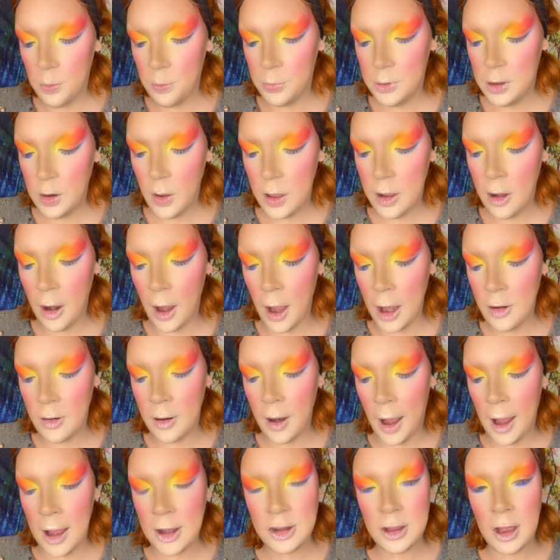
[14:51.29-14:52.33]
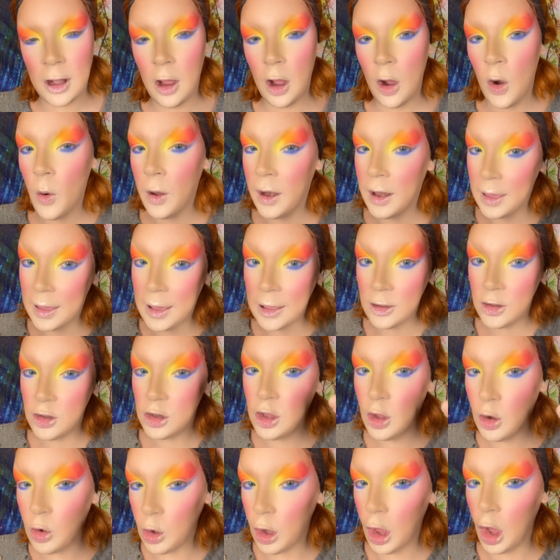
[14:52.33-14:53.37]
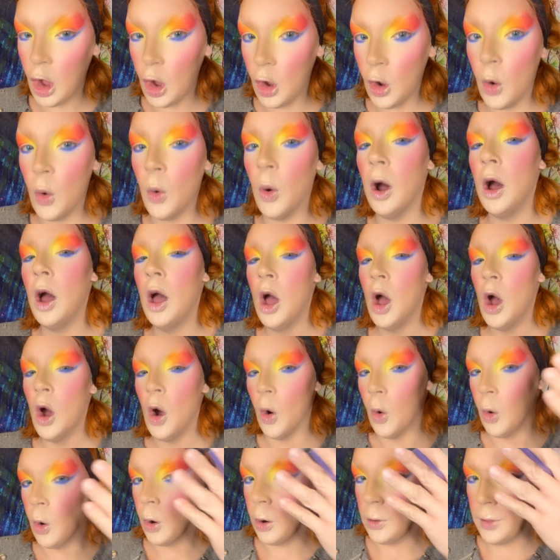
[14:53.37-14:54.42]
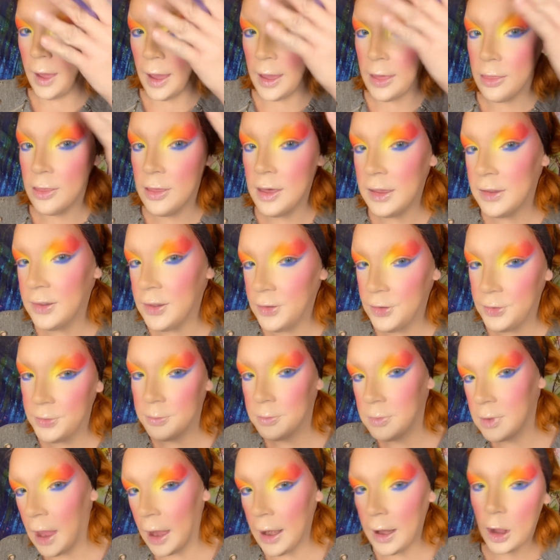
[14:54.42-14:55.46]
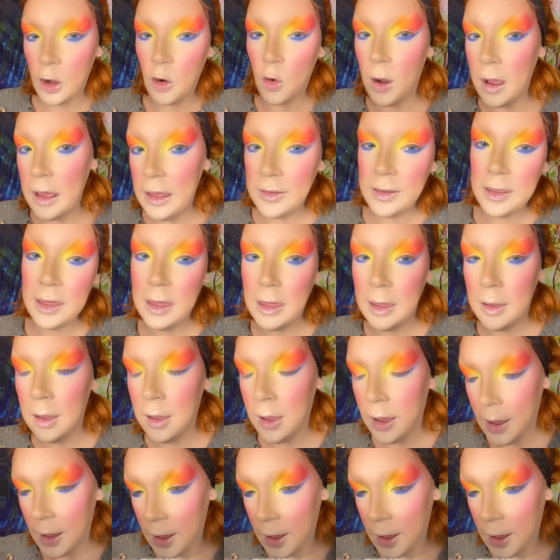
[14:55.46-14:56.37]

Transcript: doing your under eyeshadow and it gets too low or like this kind of crazy,